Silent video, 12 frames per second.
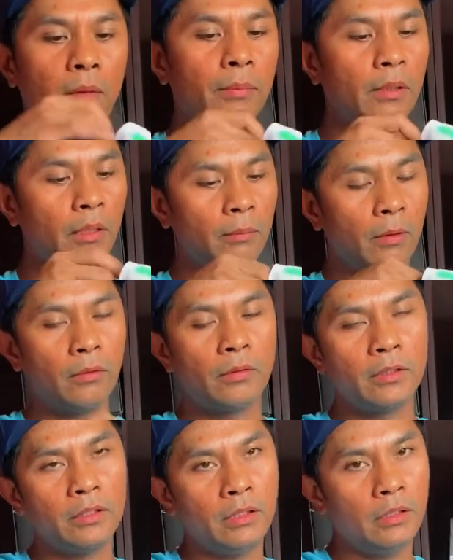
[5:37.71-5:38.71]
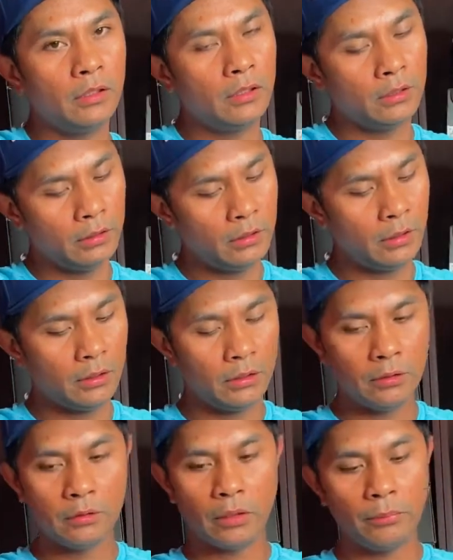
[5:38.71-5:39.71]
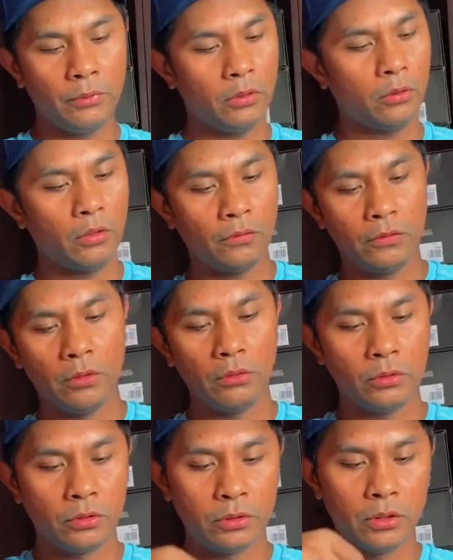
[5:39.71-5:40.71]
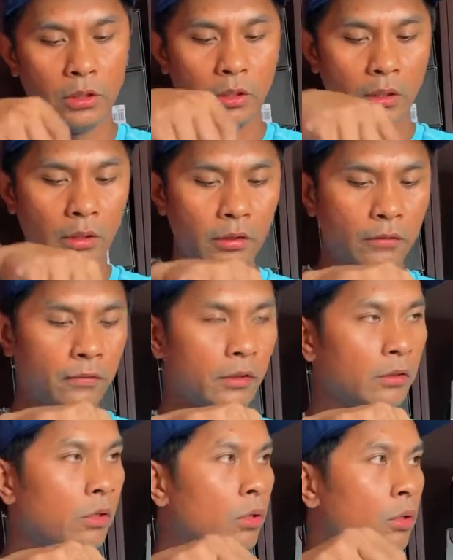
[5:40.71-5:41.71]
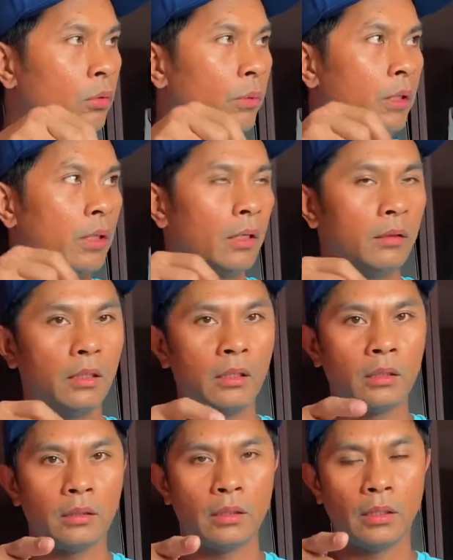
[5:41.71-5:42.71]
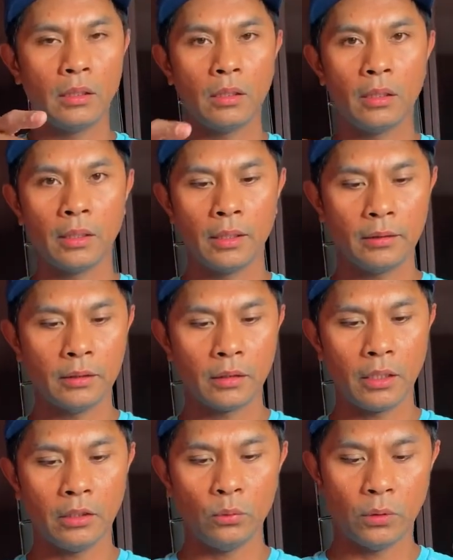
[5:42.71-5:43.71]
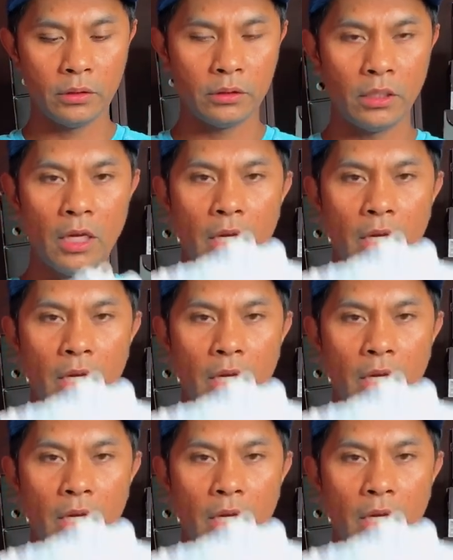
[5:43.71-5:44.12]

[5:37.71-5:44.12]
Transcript: believe already did review of those different colorway. I think I get the red ones.